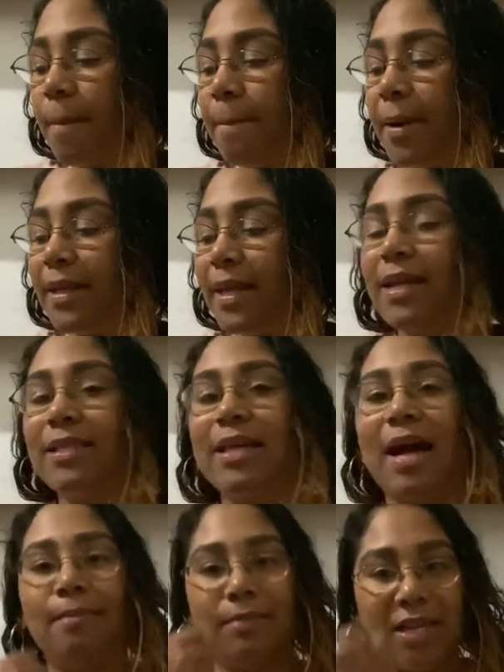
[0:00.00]
pasteles,
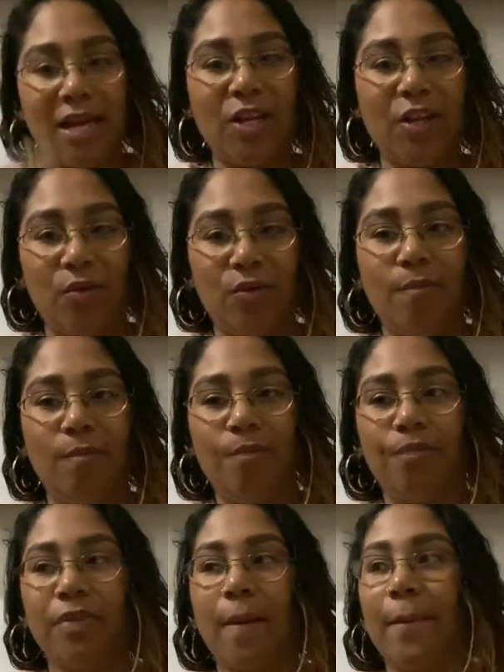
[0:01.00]
I'm telling you,
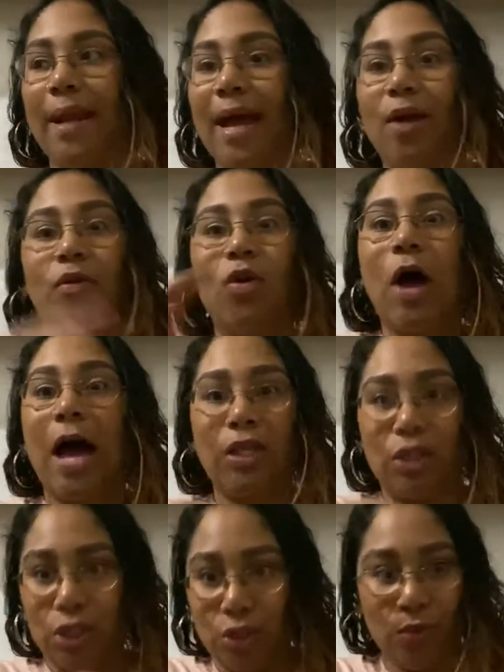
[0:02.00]
but I don't know how to
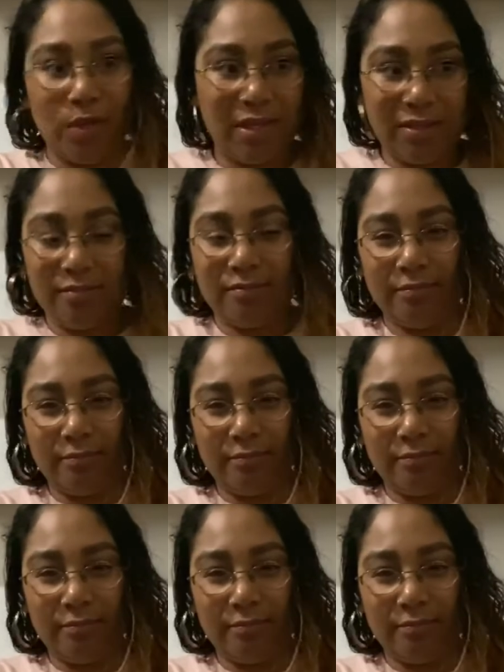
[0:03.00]
do it.